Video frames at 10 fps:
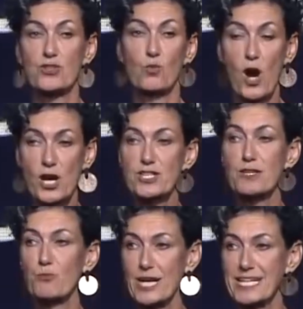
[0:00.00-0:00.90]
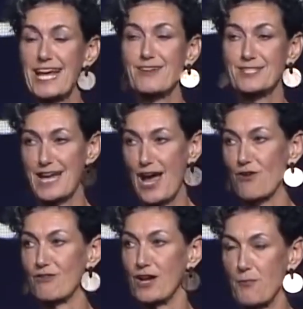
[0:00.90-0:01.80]
You're watching the breakdowns now
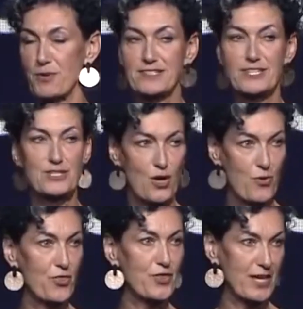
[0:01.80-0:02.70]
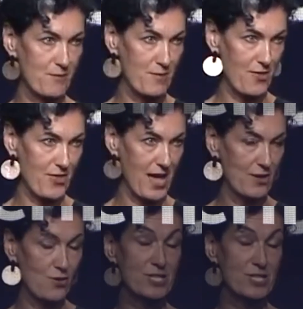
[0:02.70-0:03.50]
of companies that don't think about that or